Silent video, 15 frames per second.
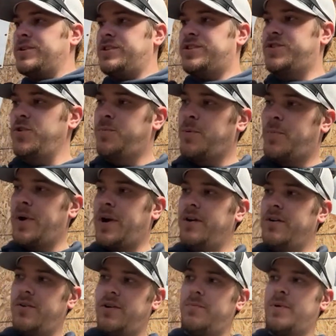super
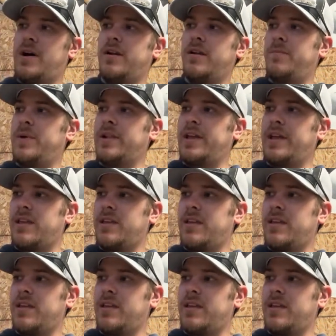paranoid about it, but like